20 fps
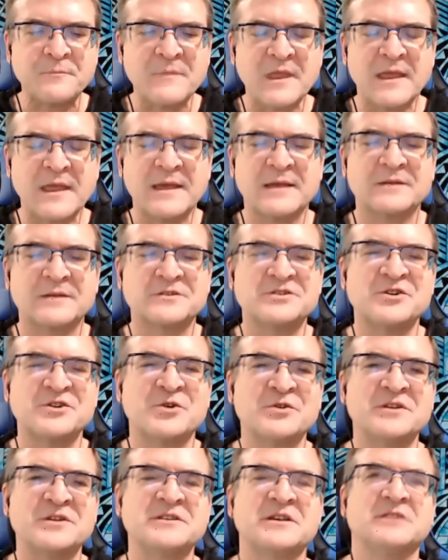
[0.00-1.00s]
And
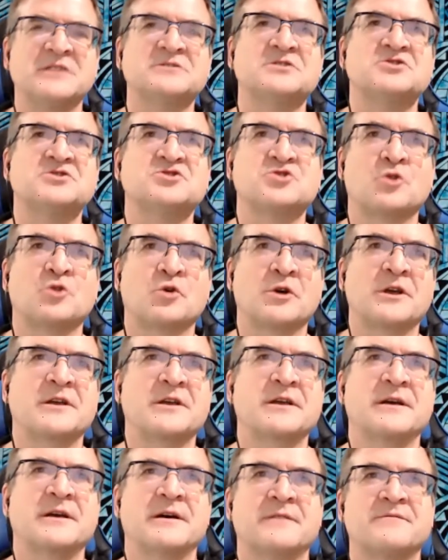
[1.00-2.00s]
Tony tells a
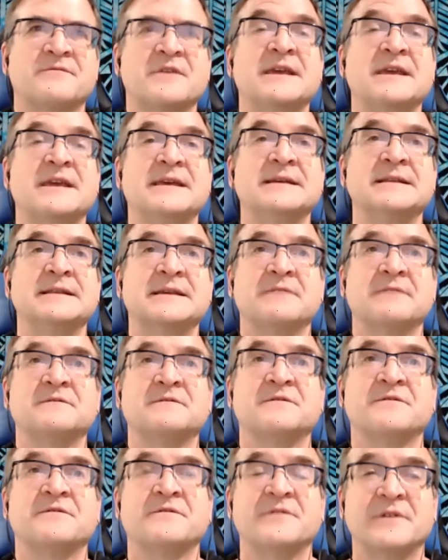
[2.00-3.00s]
story of the healing
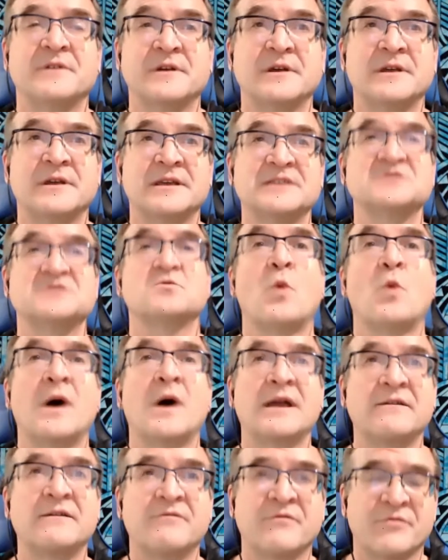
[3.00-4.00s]
of his
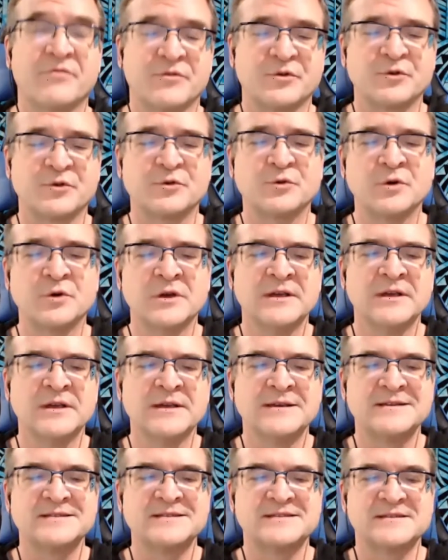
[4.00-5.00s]
wife through,
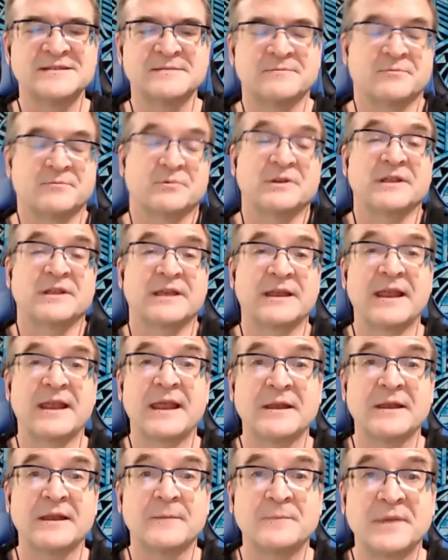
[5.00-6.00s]
really, it
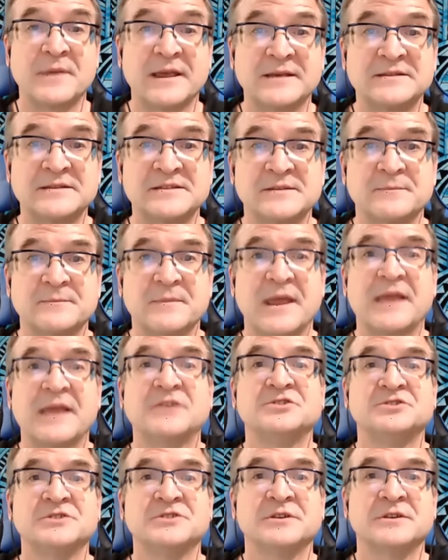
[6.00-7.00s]
ended up being some
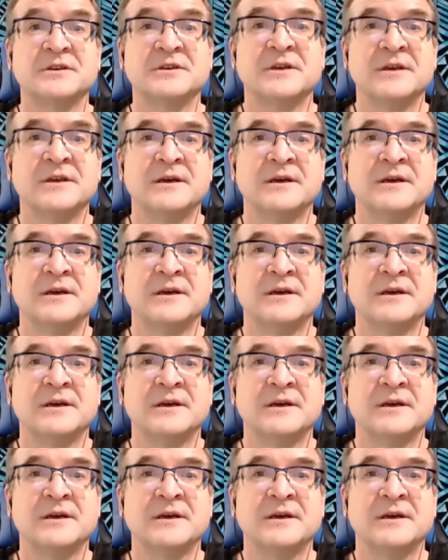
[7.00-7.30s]
ancient